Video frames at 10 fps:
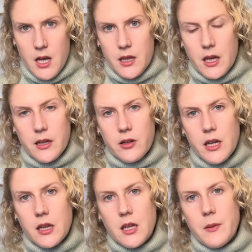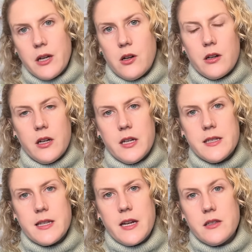The other great thing about cotton is
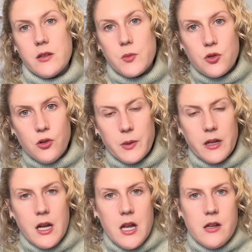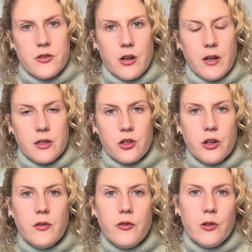that it's absorbent, so it's good
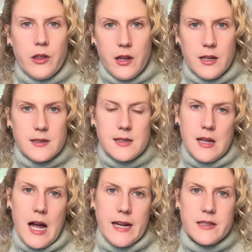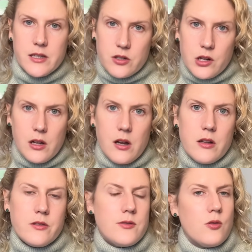for things like
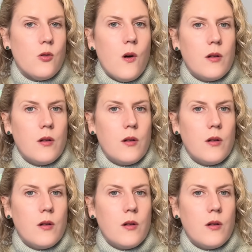dishcloths or